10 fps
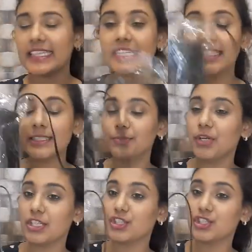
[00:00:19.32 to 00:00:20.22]
These
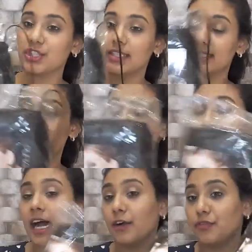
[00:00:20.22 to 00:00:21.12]
brush
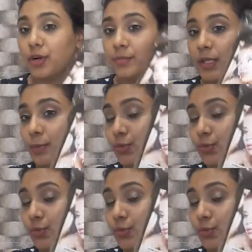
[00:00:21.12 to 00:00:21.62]
sets are from the